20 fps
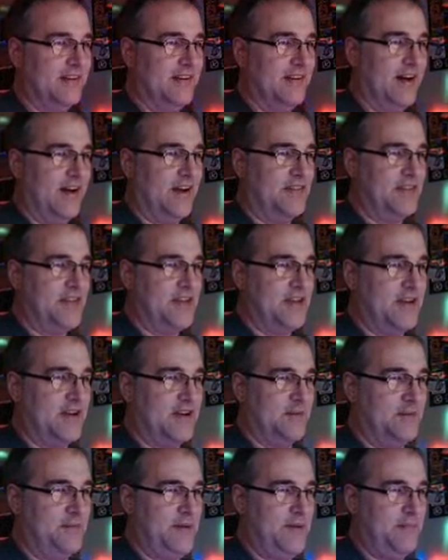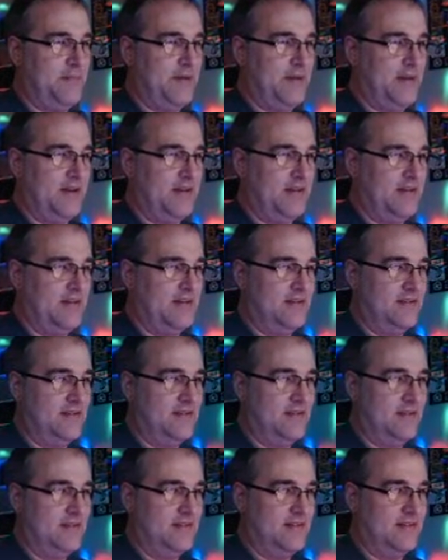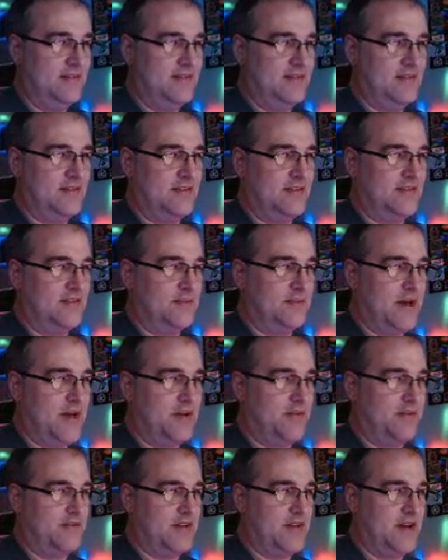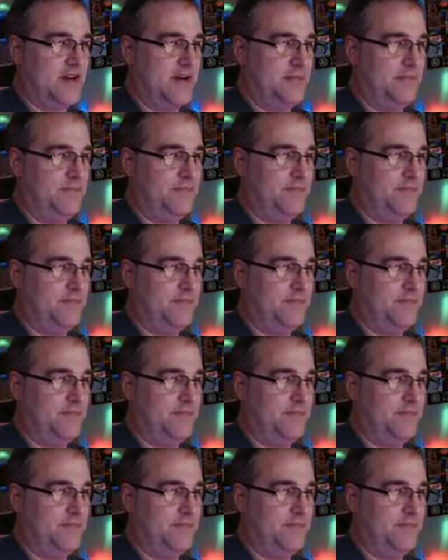I don't think you're going to beat me. It's just a matter of time.